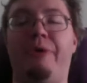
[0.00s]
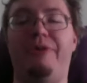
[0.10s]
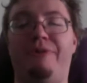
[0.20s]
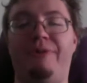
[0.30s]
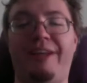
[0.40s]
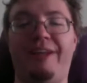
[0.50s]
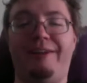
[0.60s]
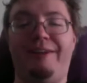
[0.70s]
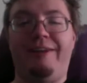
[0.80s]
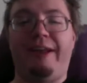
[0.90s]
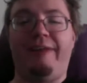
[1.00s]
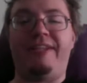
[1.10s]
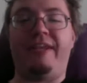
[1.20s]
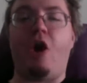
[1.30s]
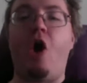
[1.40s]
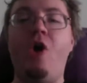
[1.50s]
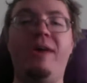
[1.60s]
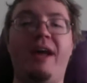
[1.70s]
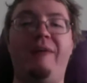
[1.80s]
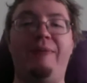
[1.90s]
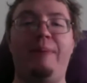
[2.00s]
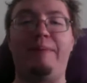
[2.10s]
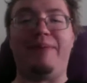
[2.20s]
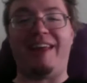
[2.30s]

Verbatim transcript: through the editing, and I was like, oh yeah, I remember that